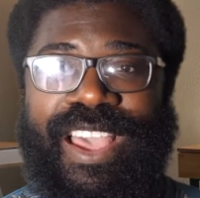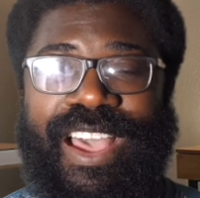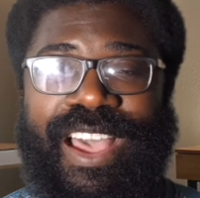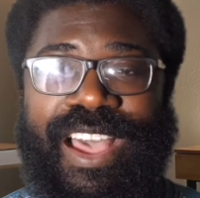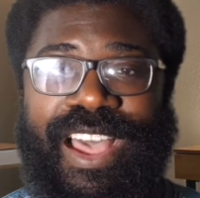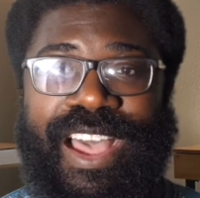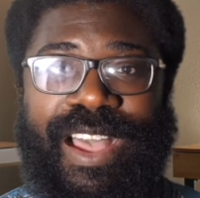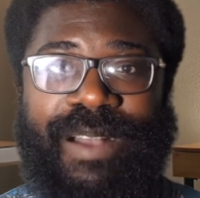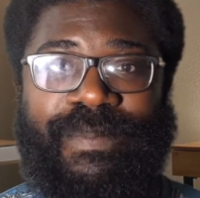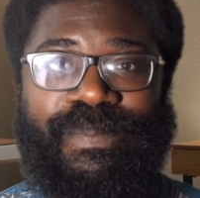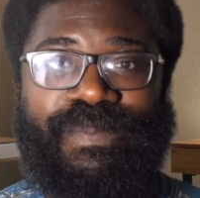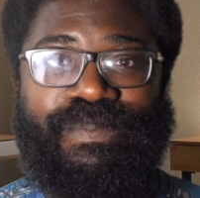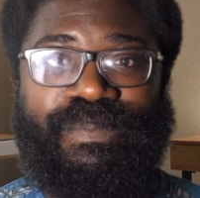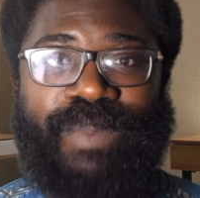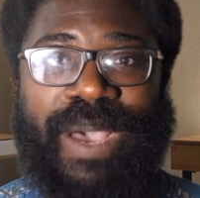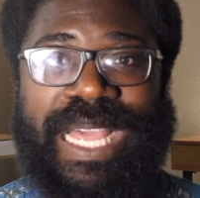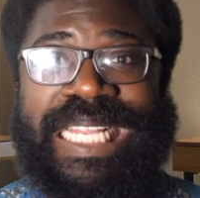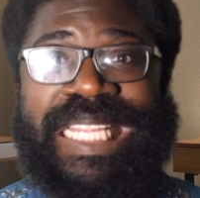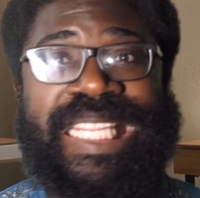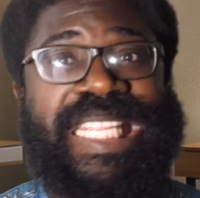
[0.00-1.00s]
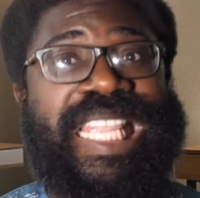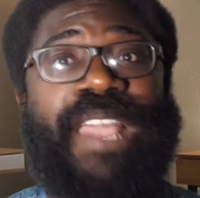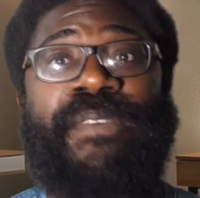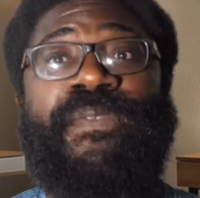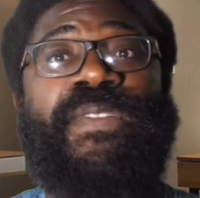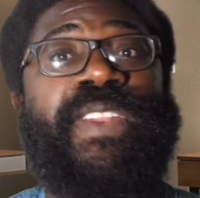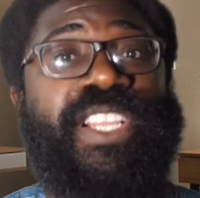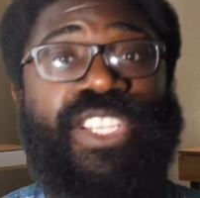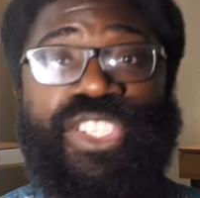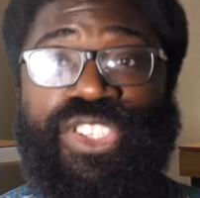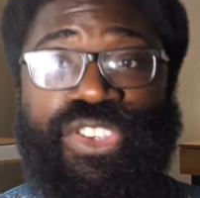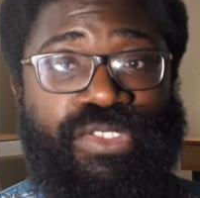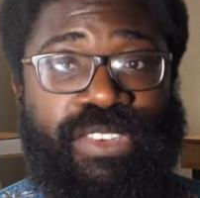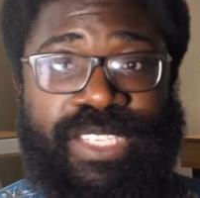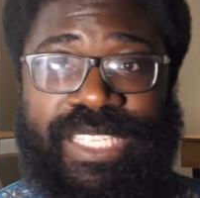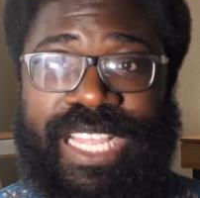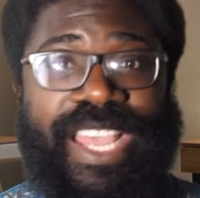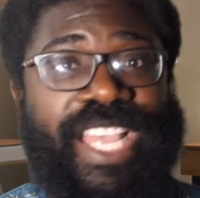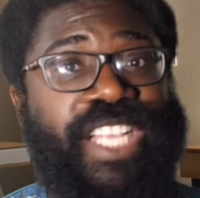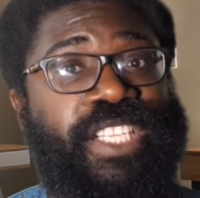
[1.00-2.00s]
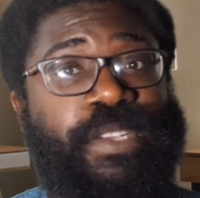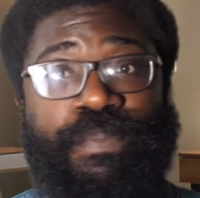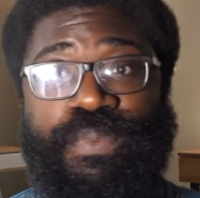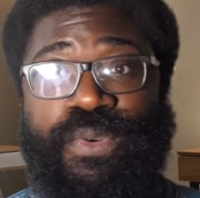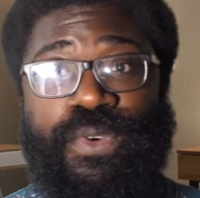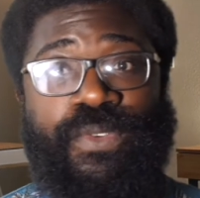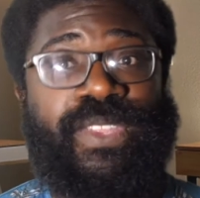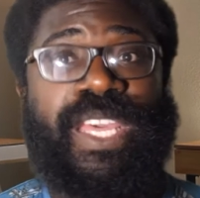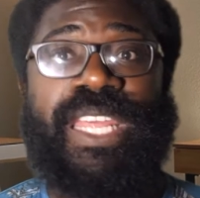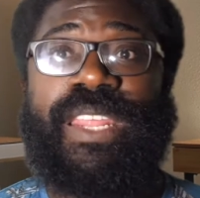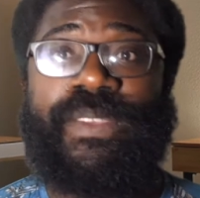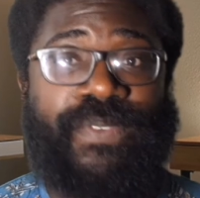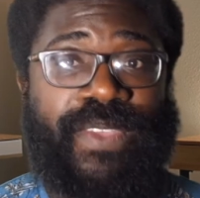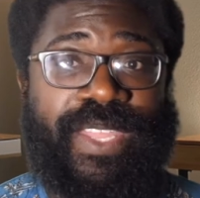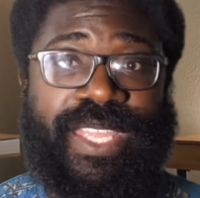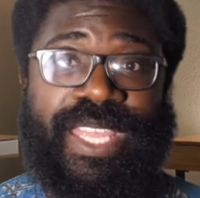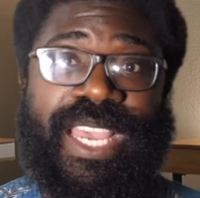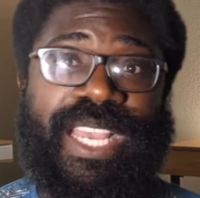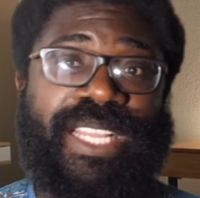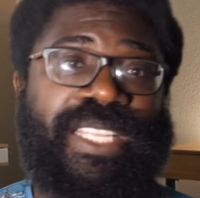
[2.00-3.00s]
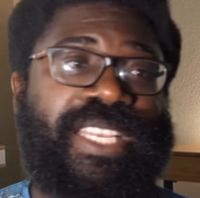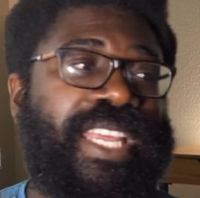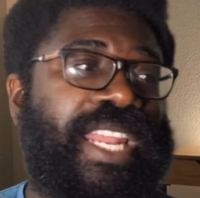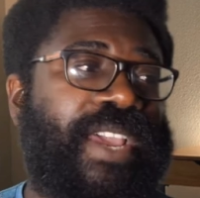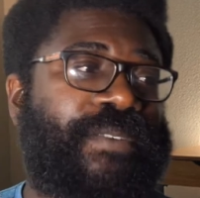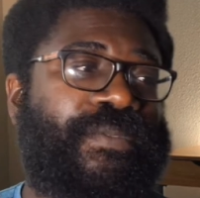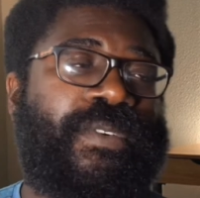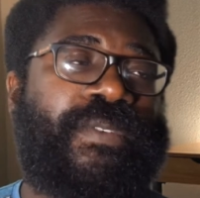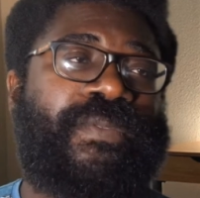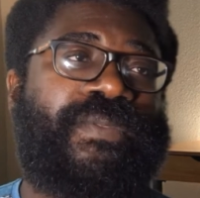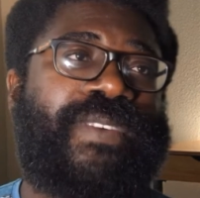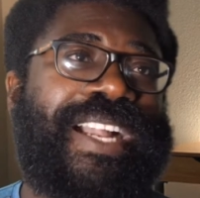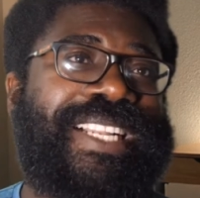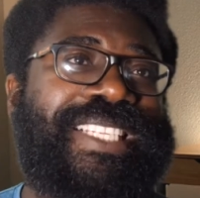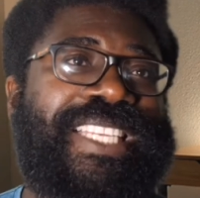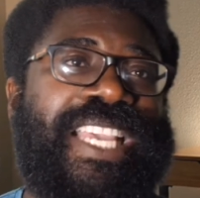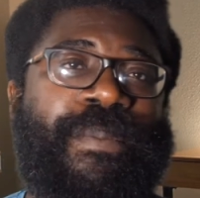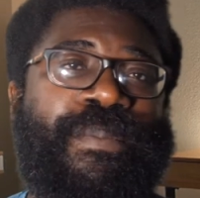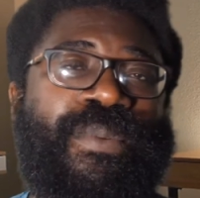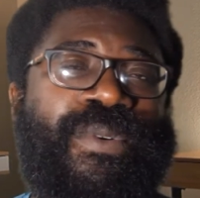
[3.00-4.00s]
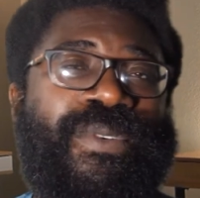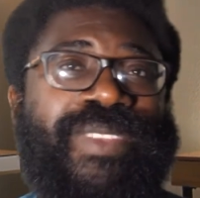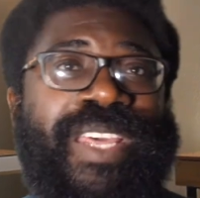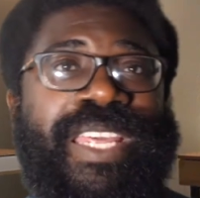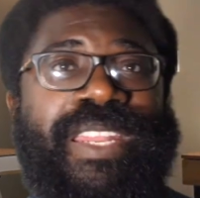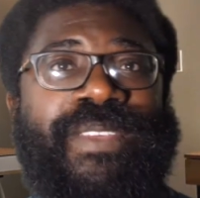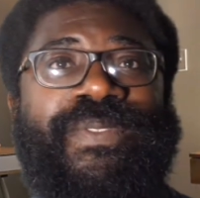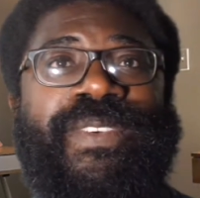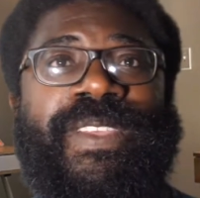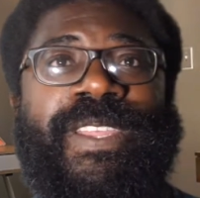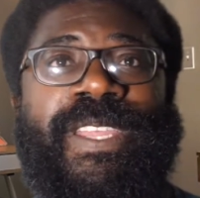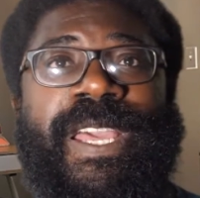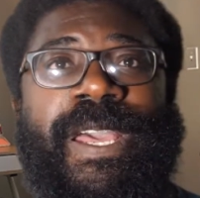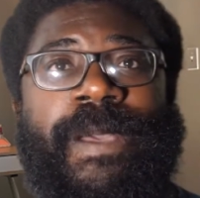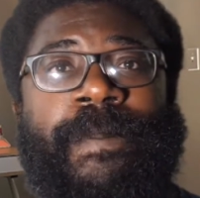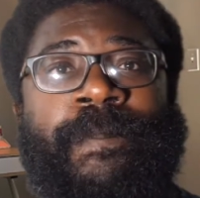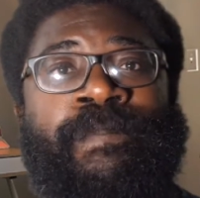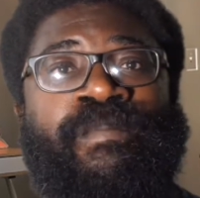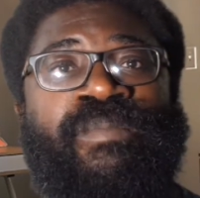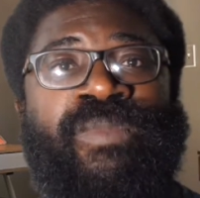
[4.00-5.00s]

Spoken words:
But definitely the jury's out. He hasn't proved anything yet. I'll tell you that for a fact. He ain't proved anything yet.